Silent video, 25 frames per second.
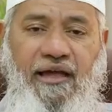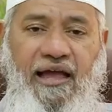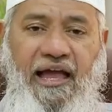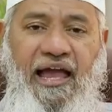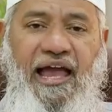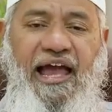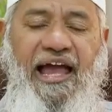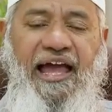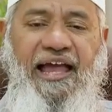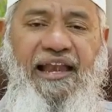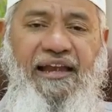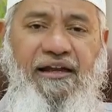
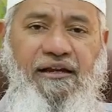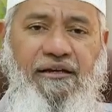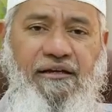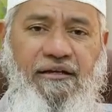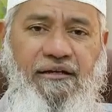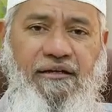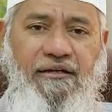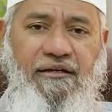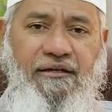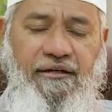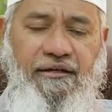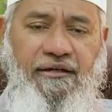and
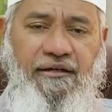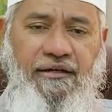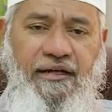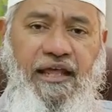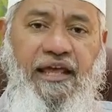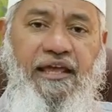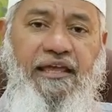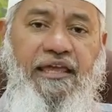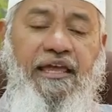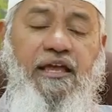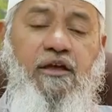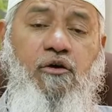
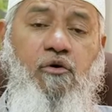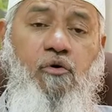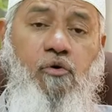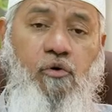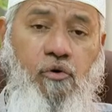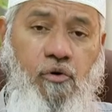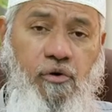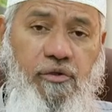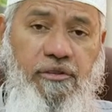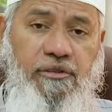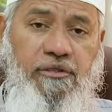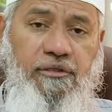taking
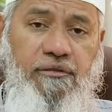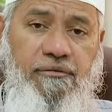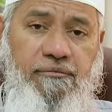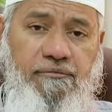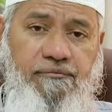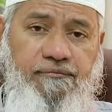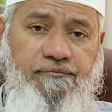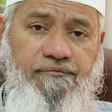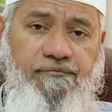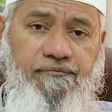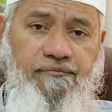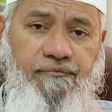oath
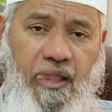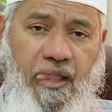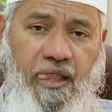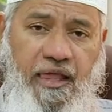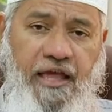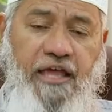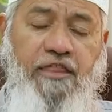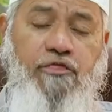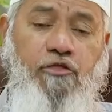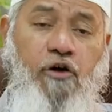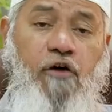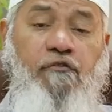
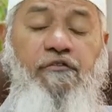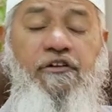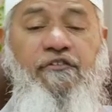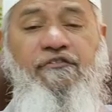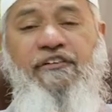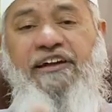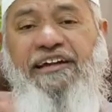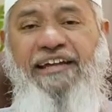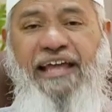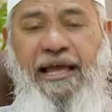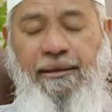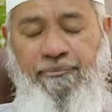is of
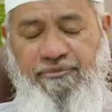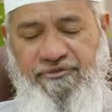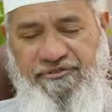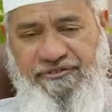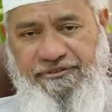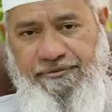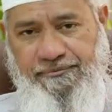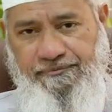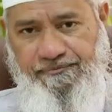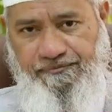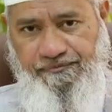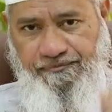different types,